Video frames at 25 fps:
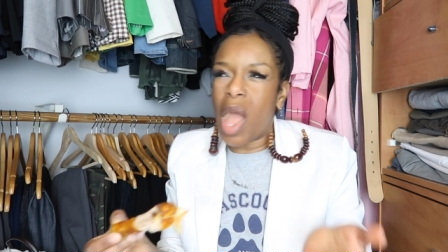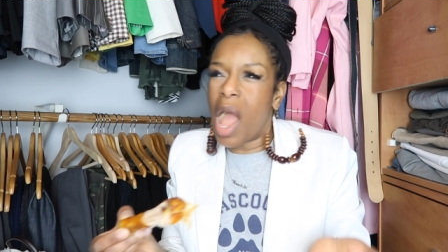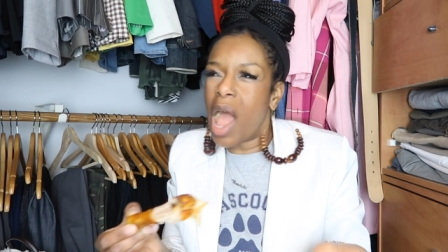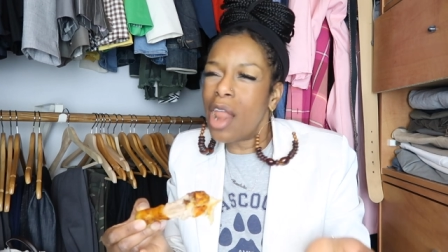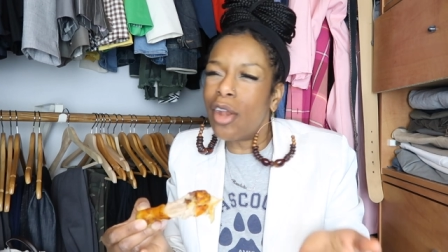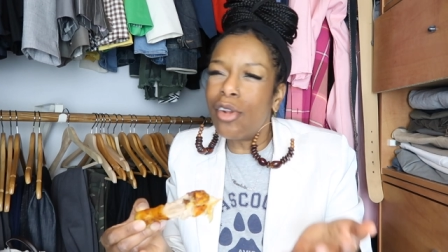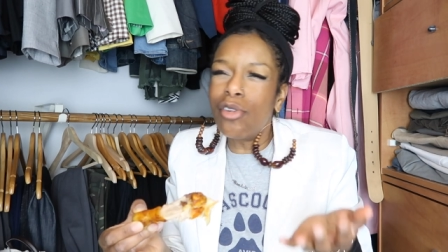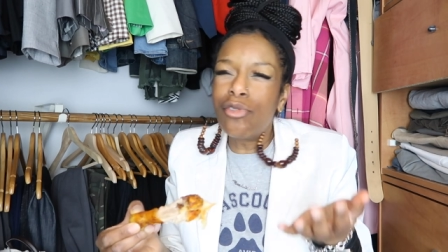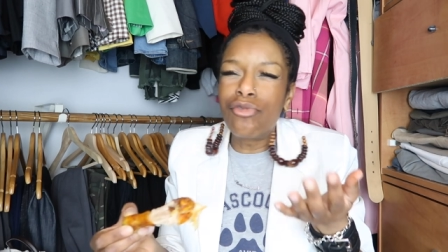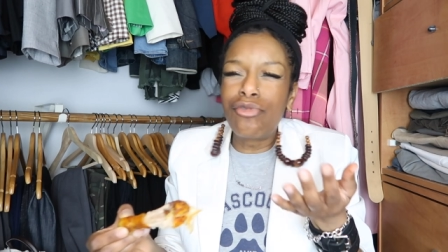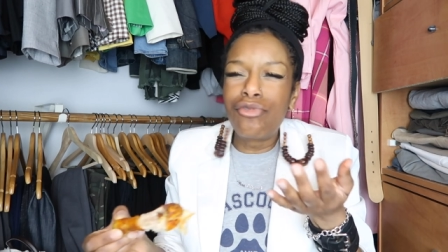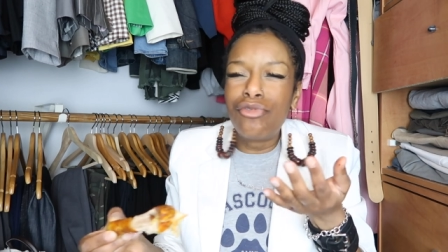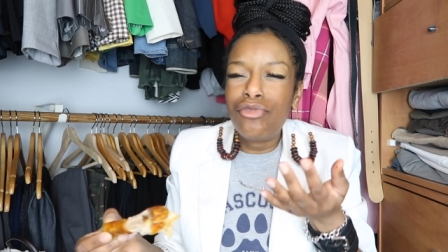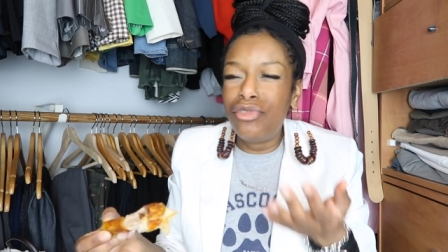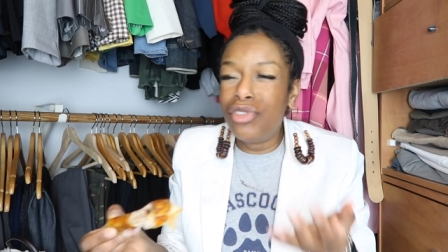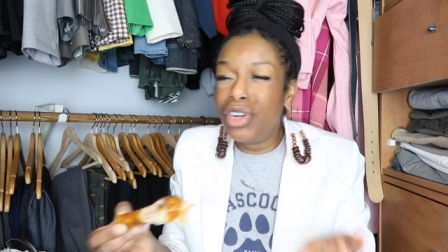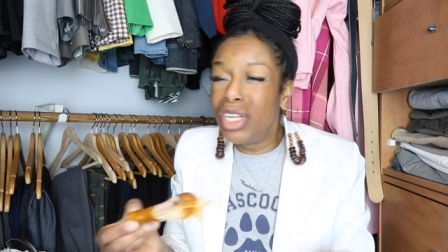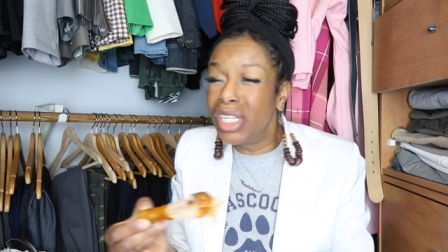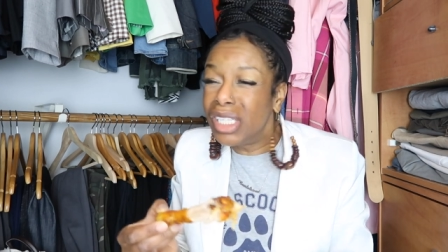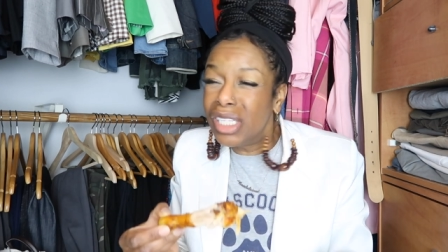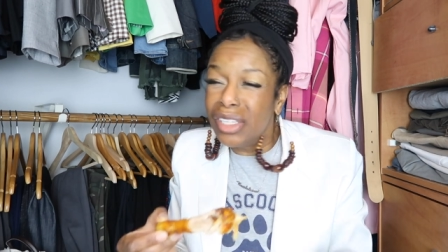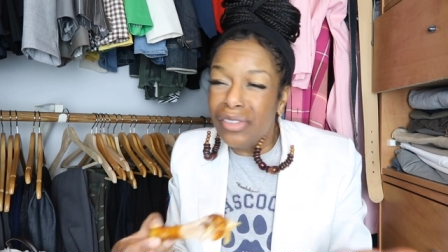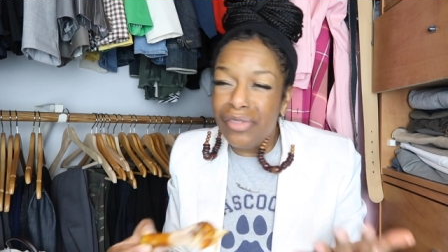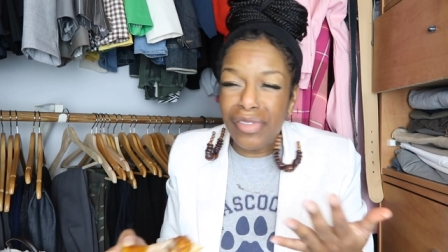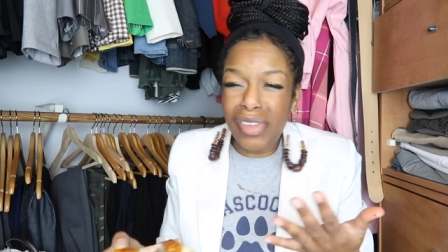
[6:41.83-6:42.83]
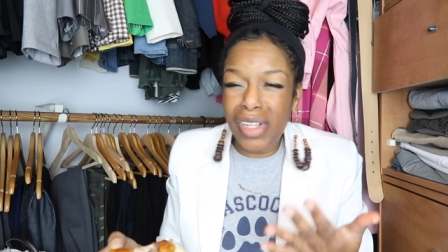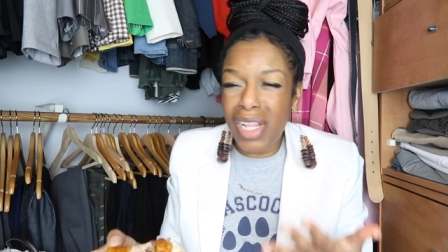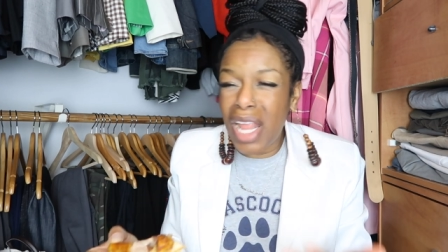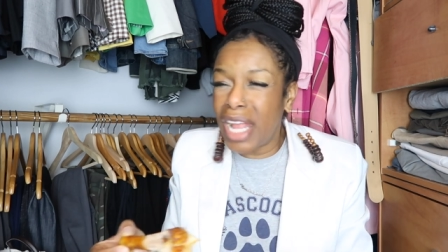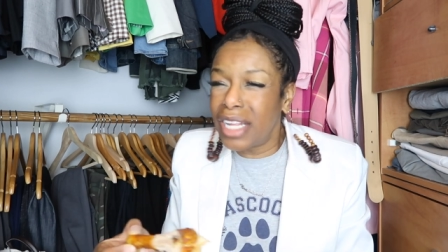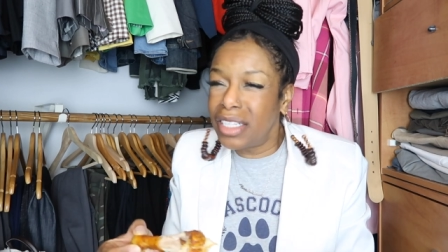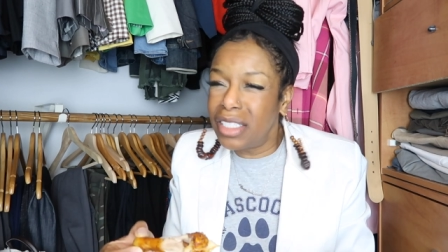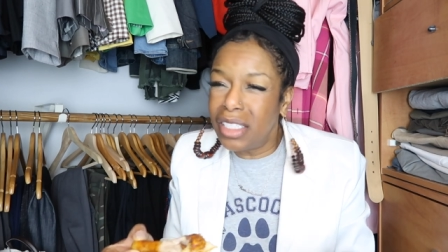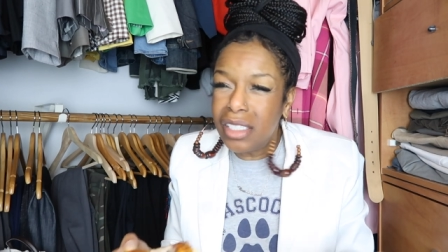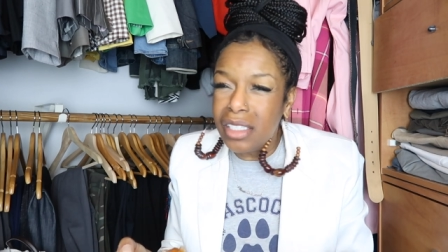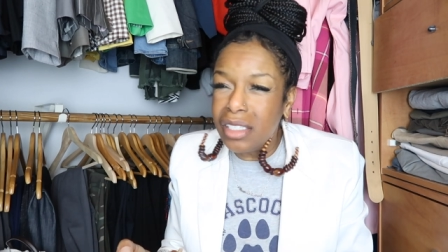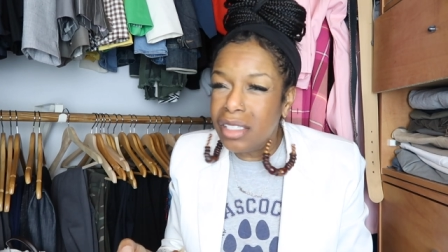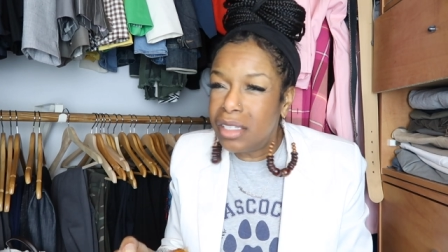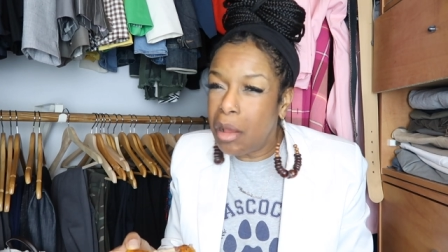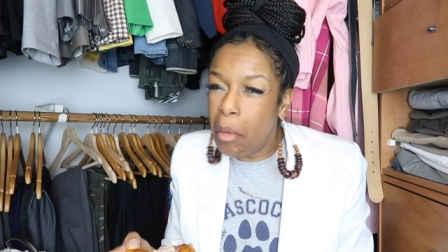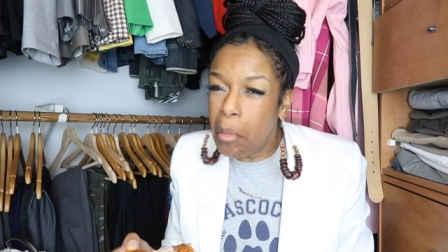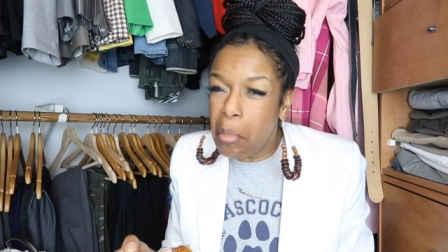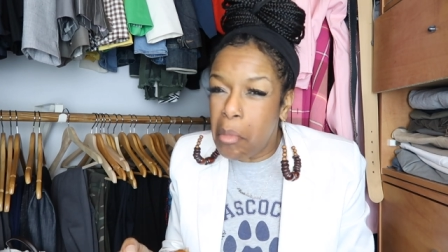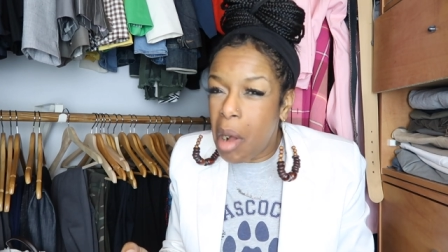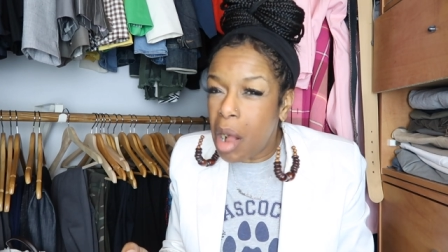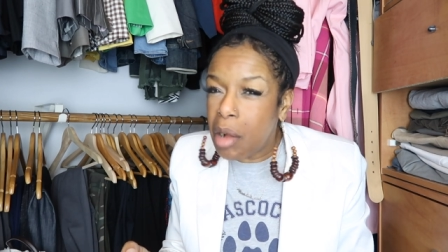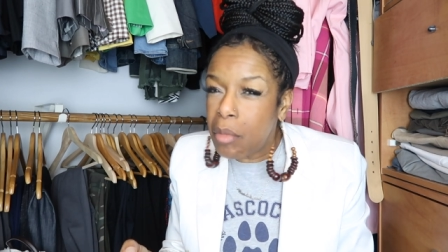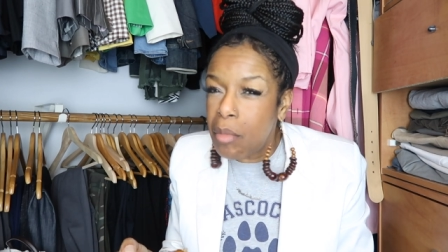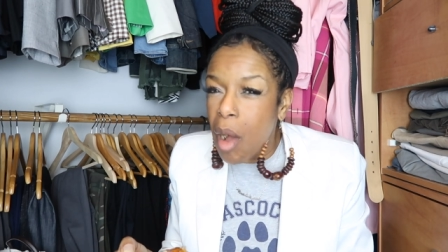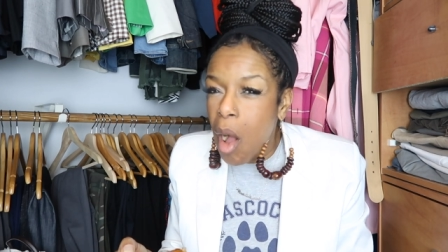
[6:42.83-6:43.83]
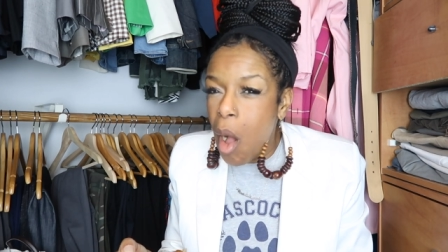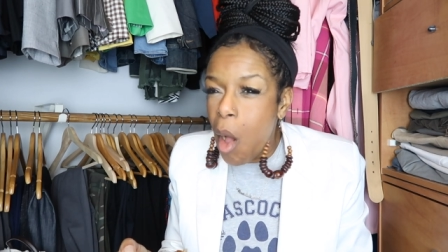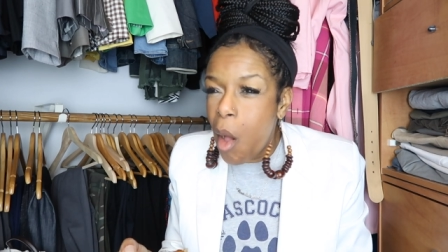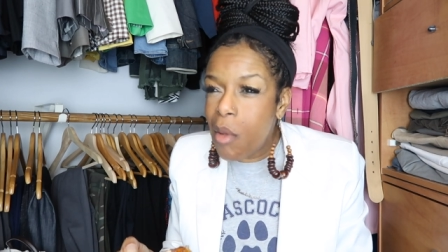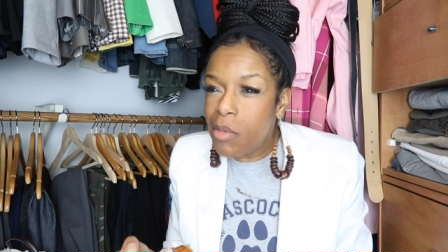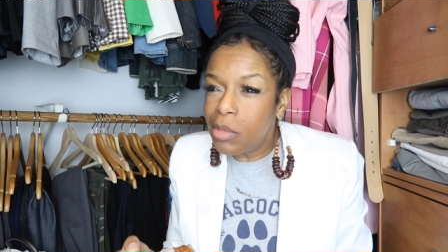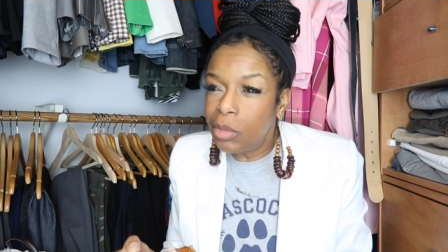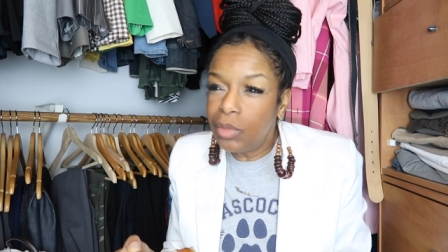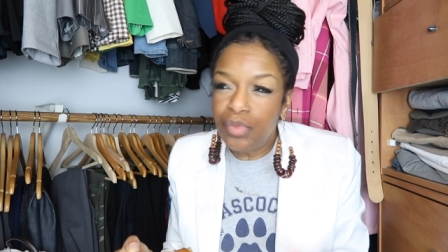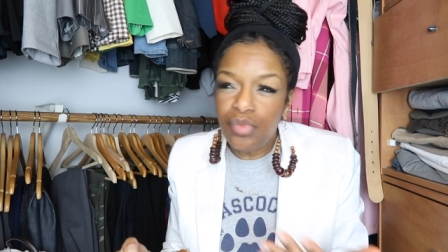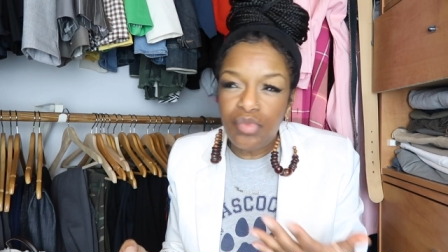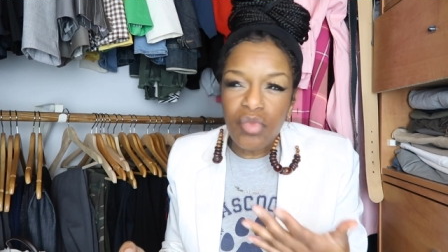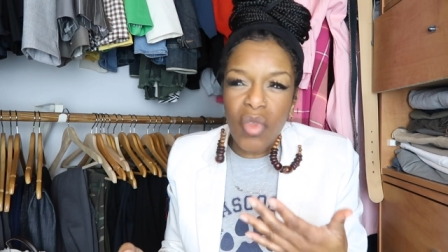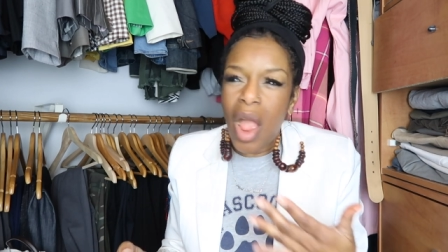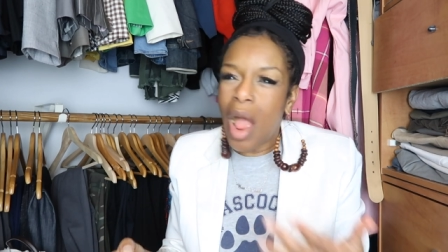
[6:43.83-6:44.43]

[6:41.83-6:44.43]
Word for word: I don't really feel like this is a mukbang.